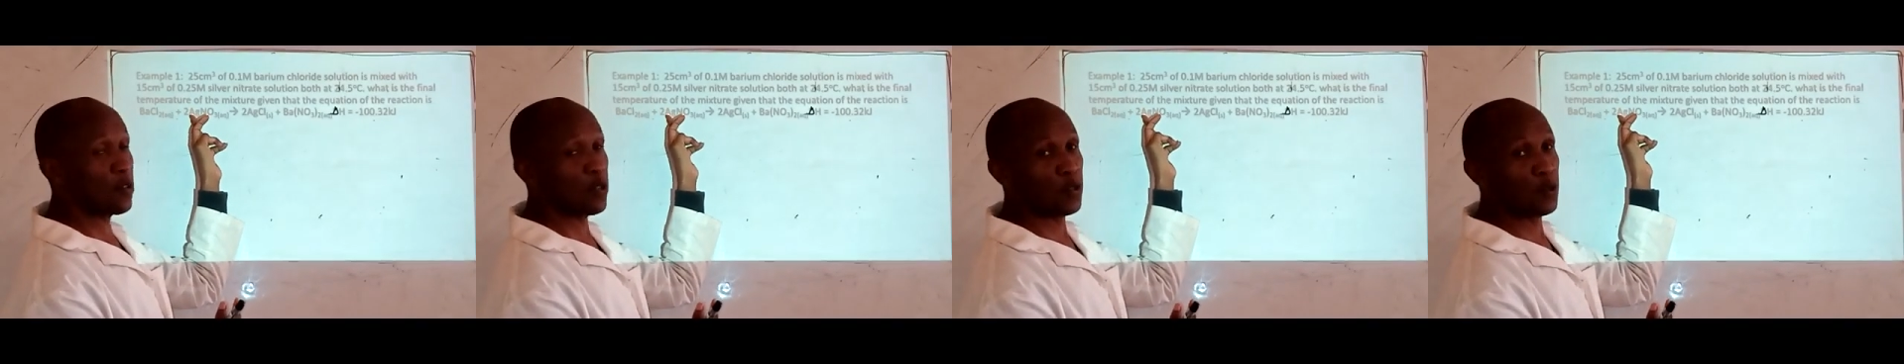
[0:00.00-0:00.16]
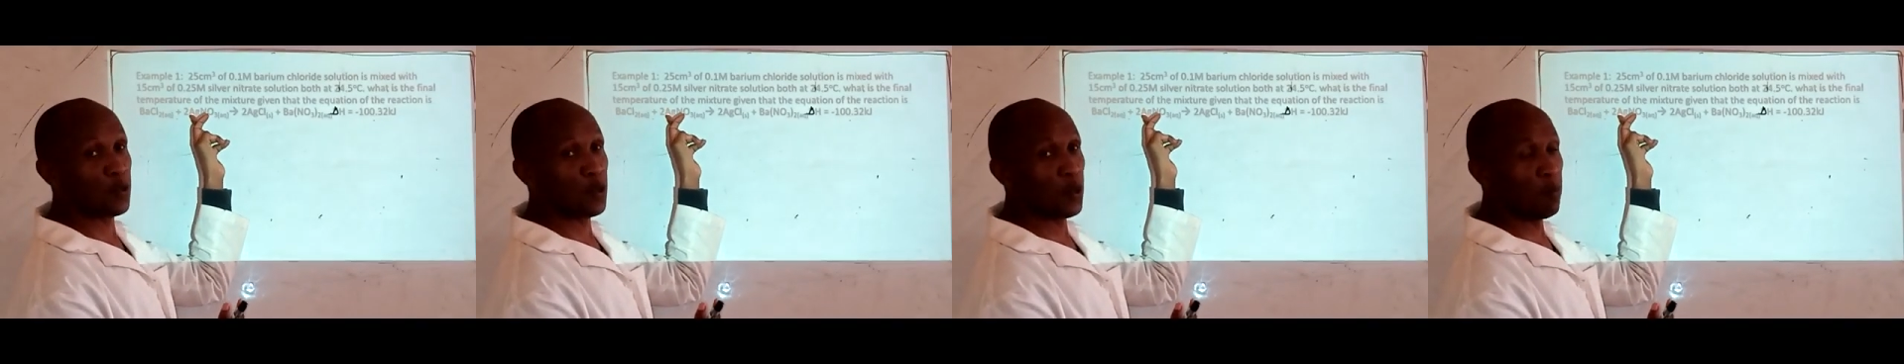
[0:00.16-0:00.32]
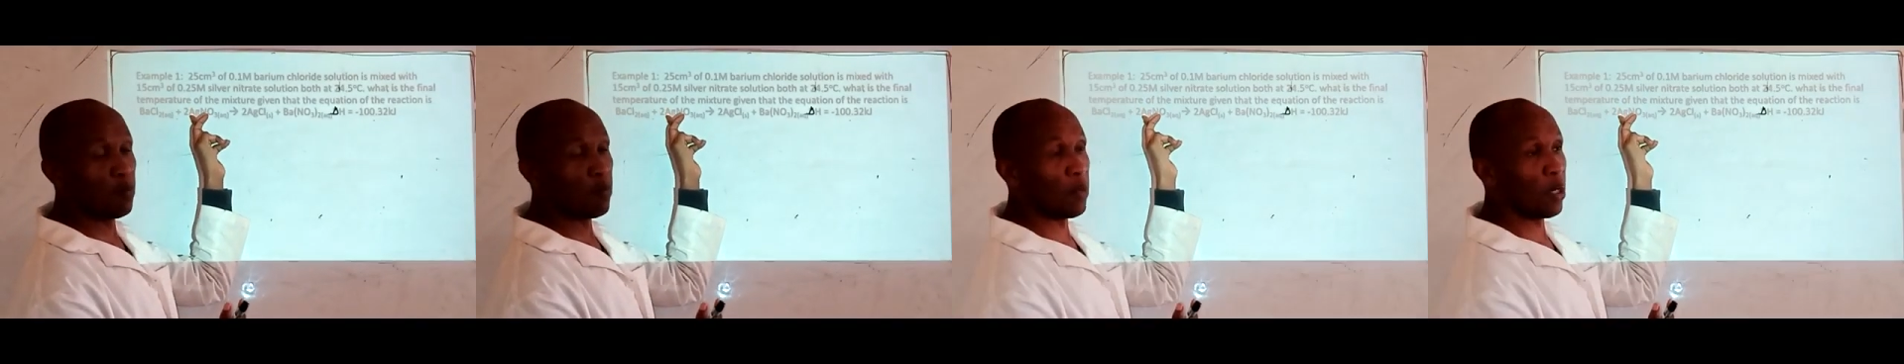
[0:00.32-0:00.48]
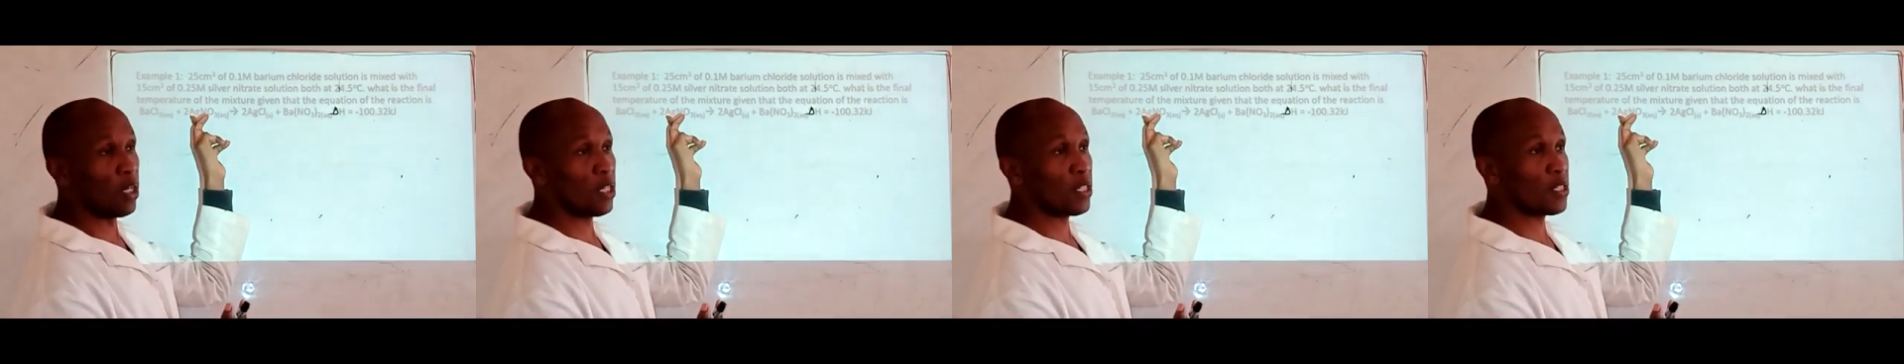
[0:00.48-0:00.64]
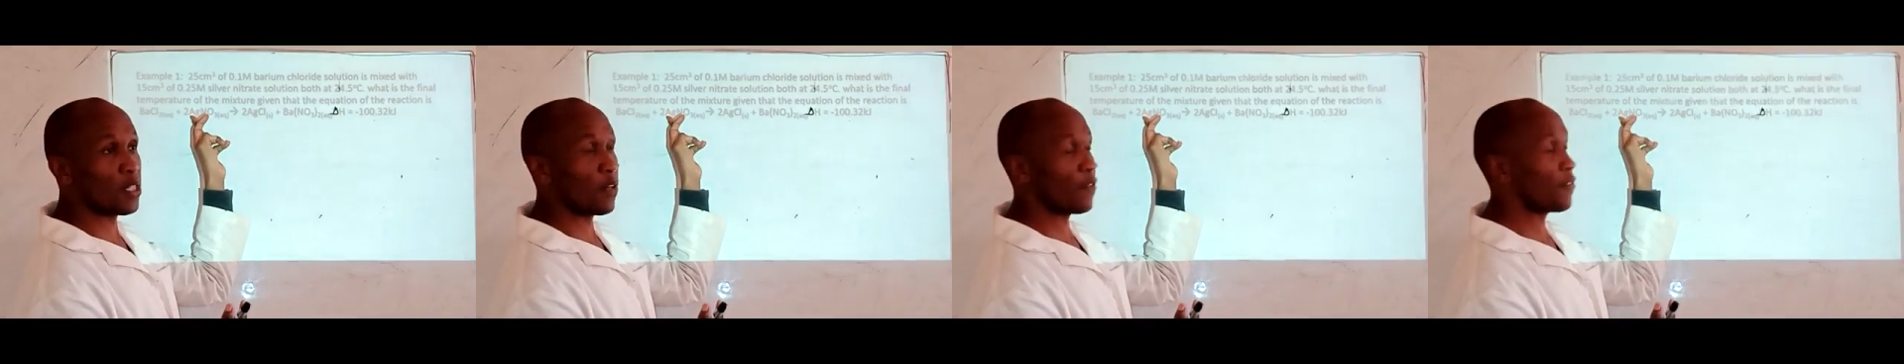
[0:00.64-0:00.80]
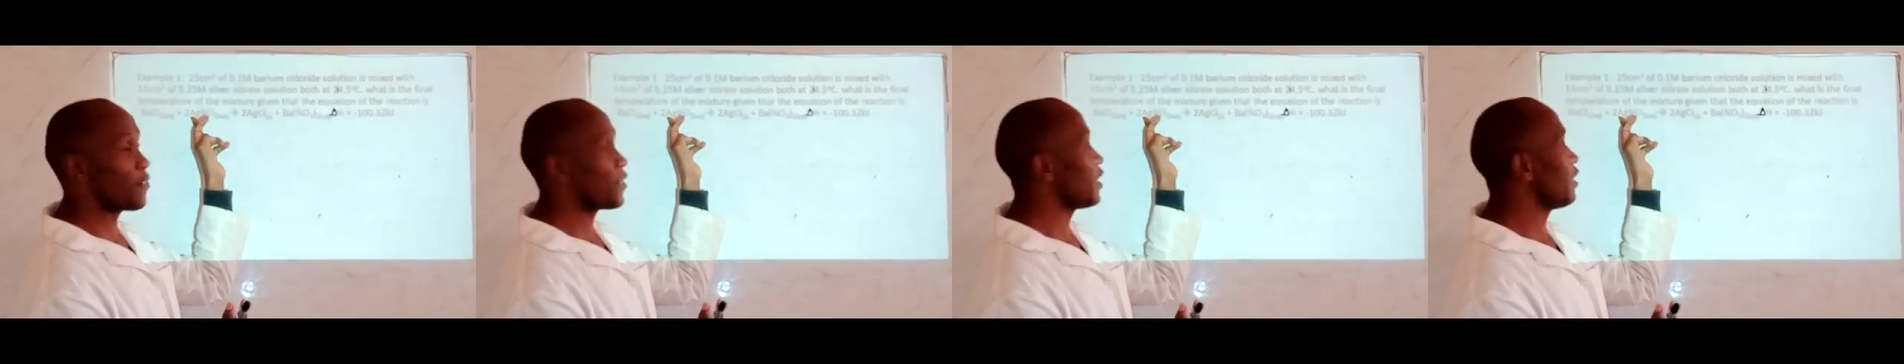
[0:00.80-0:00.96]
to 2 moles
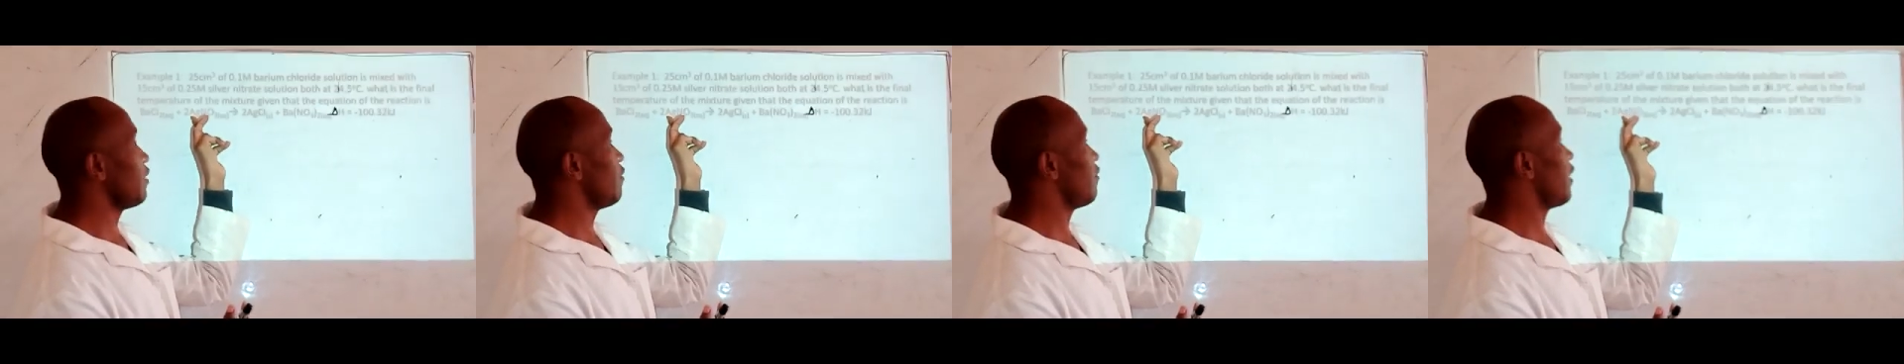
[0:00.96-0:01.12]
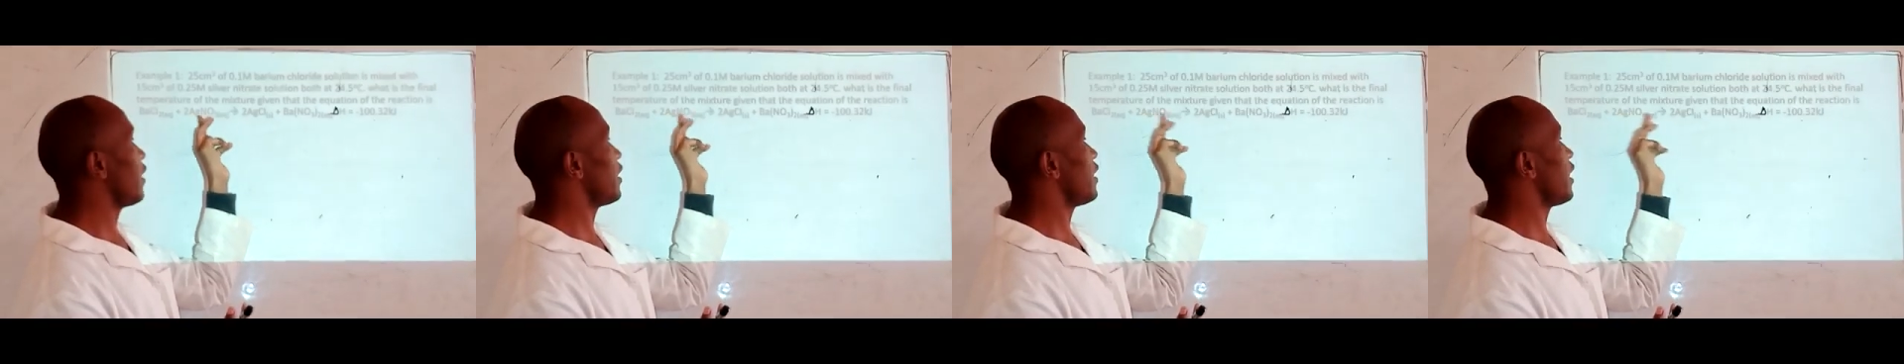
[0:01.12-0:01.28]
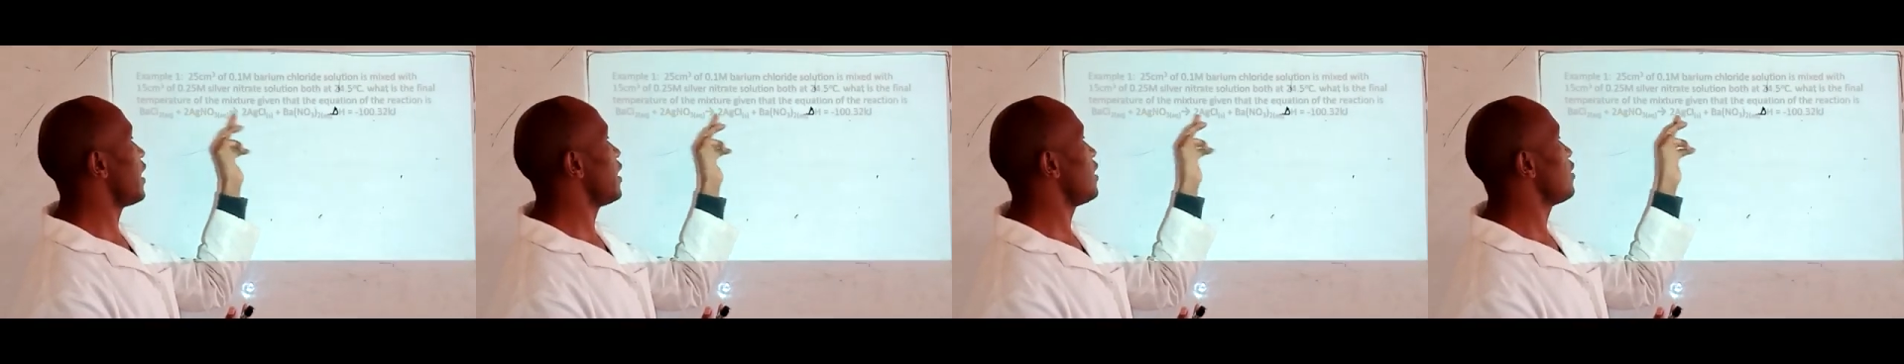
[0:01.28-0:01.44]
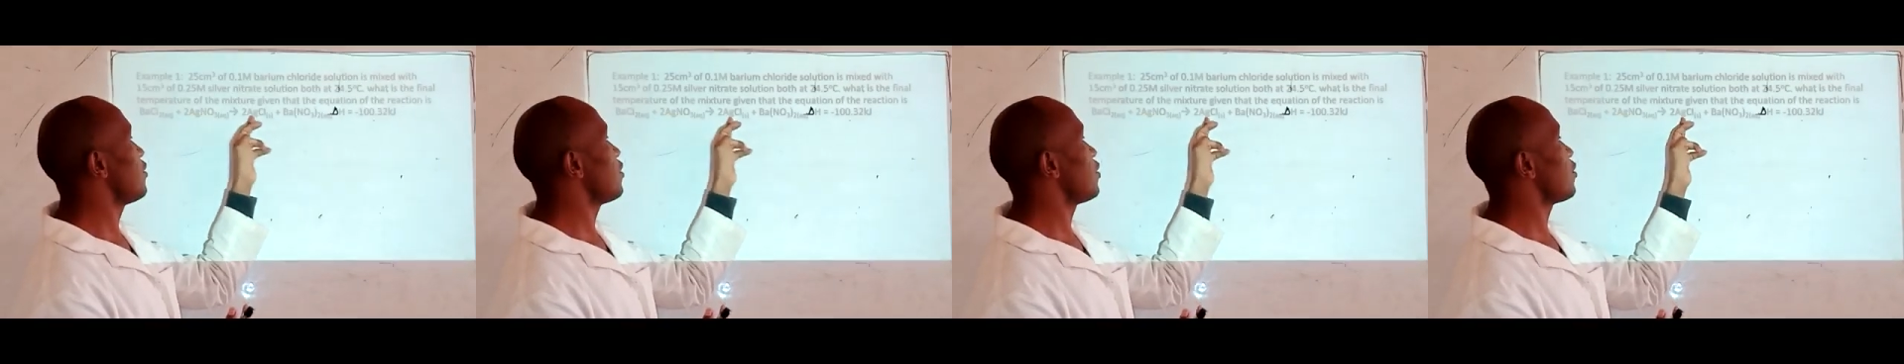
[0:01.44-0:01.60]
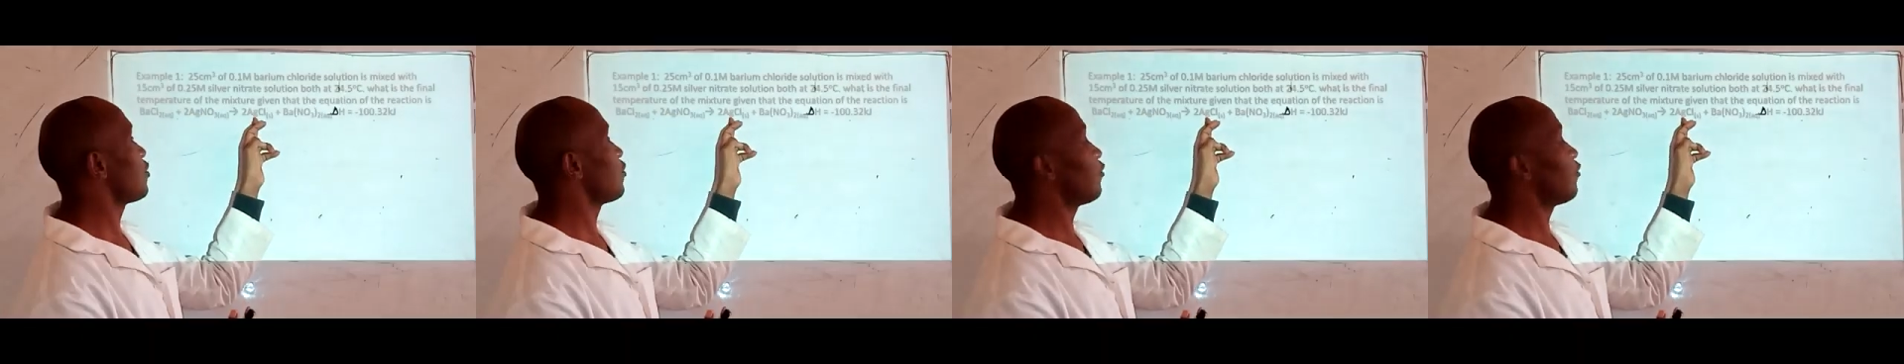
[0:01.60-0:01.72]
of silver nitrate,